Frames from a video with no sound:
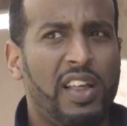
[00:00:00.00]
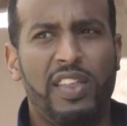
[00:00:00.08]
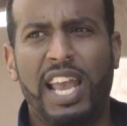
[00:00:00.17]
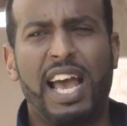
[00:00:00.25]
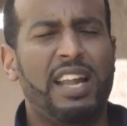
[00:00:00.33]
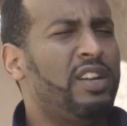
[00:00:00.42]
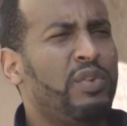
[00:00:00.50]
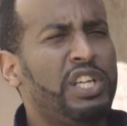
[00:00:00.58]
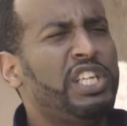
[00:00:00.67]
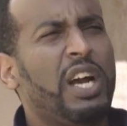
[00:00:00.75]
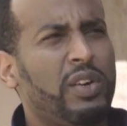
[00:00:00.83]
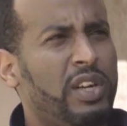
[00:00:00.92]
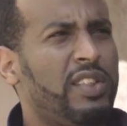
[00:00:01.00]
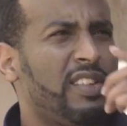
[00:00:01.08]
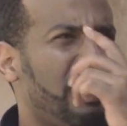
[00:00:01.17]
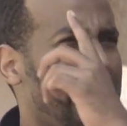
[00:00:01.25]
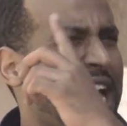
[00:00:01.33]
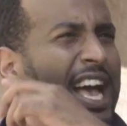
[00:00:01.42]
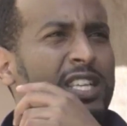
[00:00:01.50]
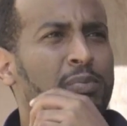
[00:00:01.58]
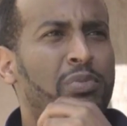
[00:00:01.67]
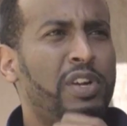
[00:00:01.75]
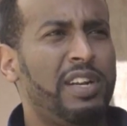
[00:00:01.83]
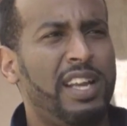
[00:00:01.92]
they had to reach out to this
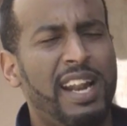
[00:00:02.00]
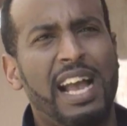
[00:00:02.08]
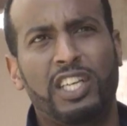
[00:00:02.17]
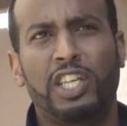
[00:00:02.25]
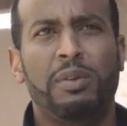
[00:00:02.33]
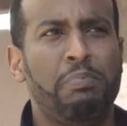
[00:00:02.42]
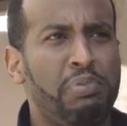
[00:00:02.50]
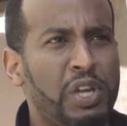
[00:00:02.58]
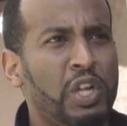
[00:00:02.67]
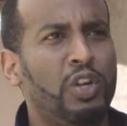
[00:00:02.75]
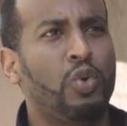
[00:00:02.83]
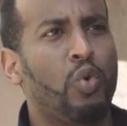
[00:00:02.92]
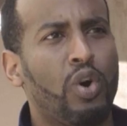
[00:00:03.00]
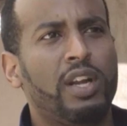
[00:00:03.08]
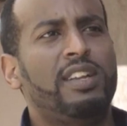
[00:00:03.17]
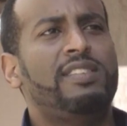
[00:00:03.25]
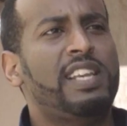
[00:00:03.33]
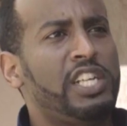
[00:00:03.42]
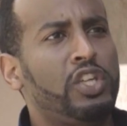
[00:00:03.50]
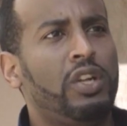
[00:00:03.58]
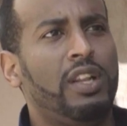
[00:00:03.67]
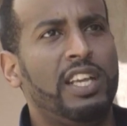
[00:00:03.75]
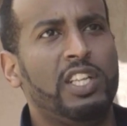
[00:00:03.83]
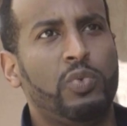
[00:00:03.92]
diaspora and actually build
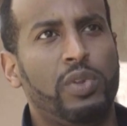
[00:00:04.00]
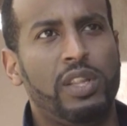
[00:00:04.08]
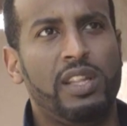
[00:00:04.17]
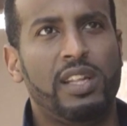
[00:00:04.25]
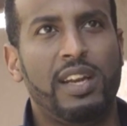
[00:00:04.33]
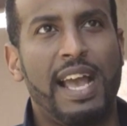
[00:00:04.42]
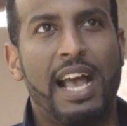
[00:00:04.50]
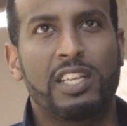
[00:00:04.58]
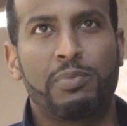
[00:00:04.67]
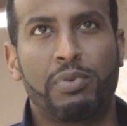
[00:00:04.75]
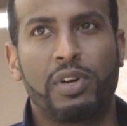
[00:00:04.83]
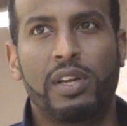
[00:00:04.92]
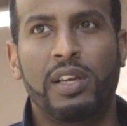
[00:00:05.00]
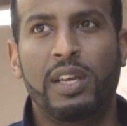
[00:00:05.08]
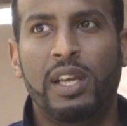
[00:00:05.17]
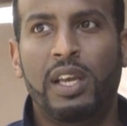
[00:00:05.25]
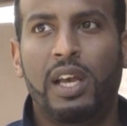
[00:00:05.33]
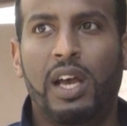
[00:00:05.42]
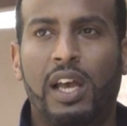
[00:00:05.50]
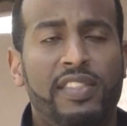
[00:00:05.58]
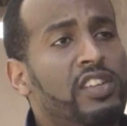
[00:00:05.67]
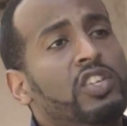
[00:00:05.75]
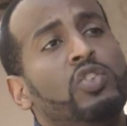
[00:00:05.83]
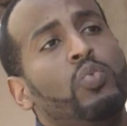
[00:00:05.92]
organizational links within the diaspora.
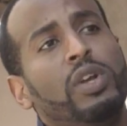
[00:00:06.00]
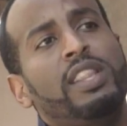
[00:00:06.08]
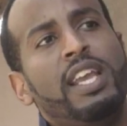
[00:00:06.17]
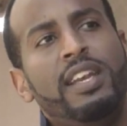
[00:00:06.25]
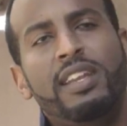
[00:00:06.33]
And this is what they